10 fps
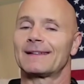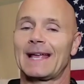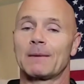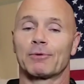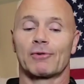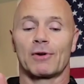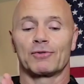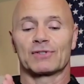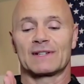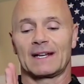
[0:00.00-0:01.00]
Cable row,
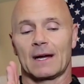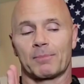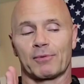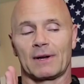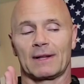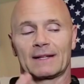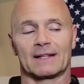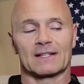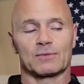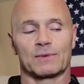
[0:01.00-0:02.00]
you're sitting upright like
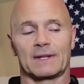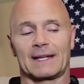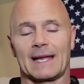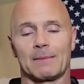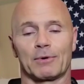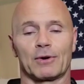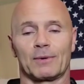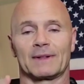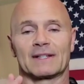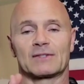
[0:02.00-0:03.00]
this with the cable
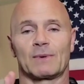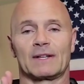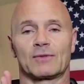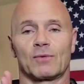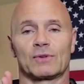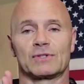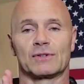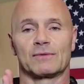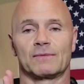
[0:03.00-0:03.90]
going this way towards you.